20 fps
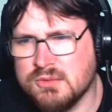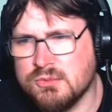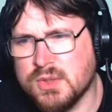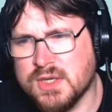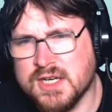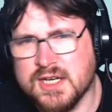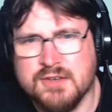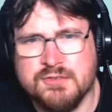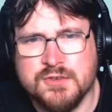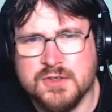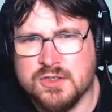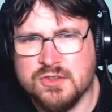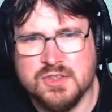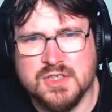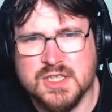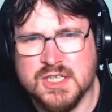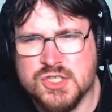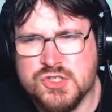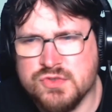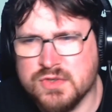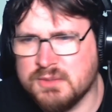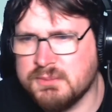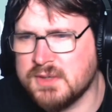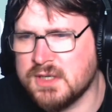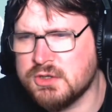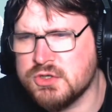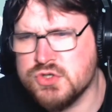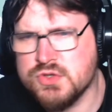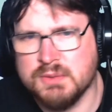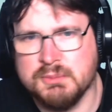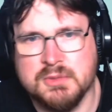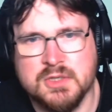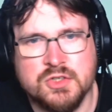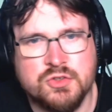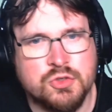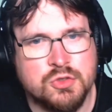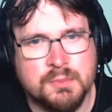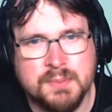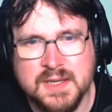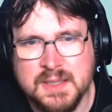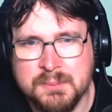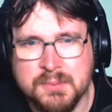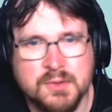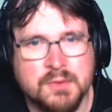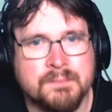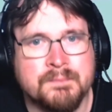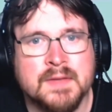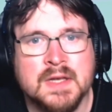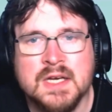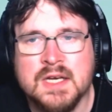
When I first started streaming, I was streaming to two people,